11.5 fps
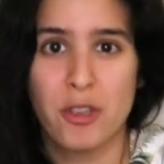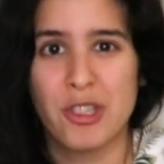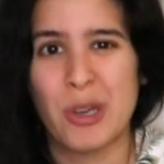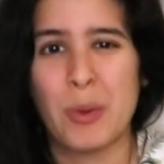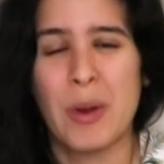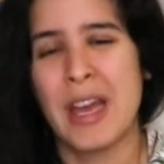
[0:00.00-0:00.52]

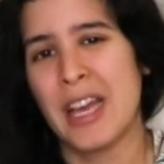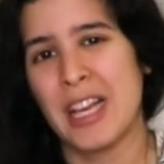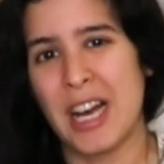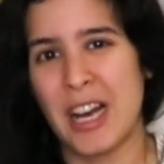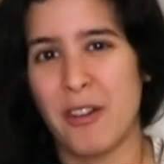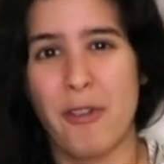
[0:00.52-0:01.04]
So
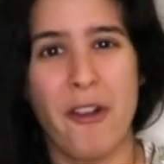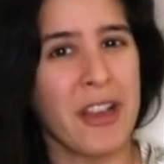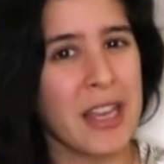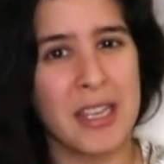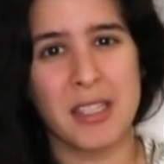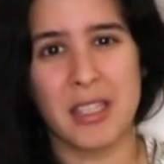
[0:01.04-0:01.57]

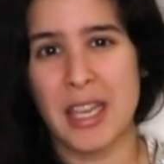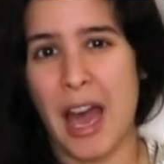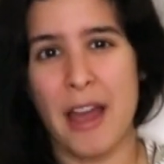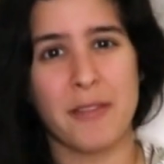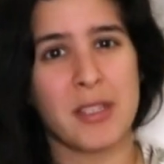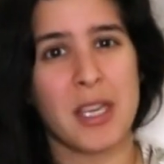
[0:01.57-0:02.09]
very easily
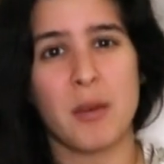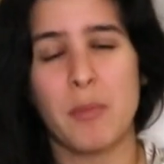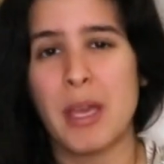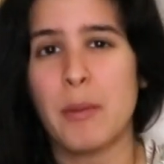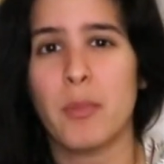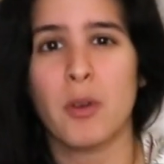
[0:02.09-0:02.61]
I've seen
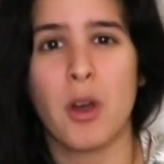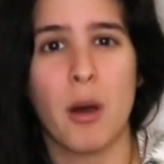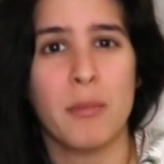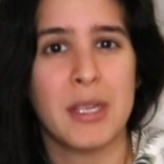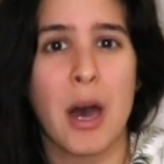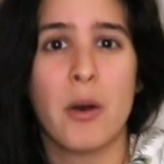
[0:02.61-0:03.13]
people
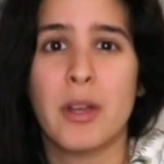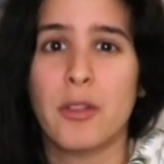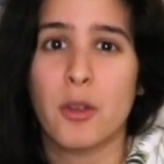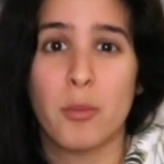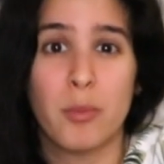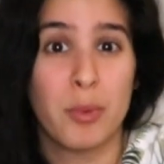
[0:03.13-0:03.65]
come down in
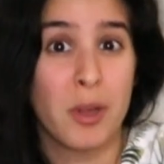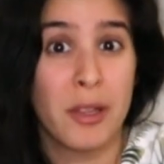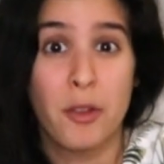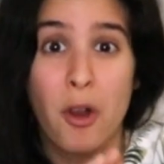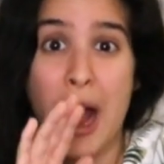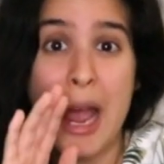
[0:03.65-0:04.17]

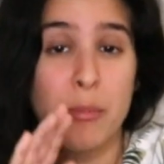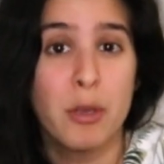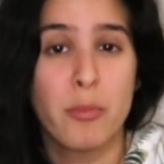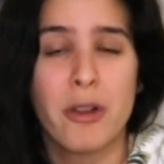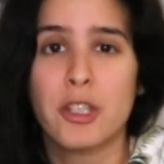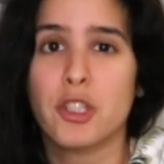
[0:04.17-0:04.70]
and their high
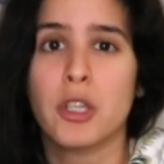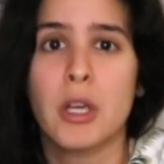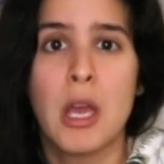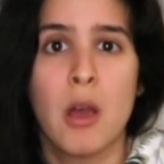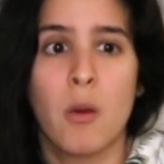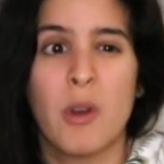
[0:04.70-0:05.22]
blood pressure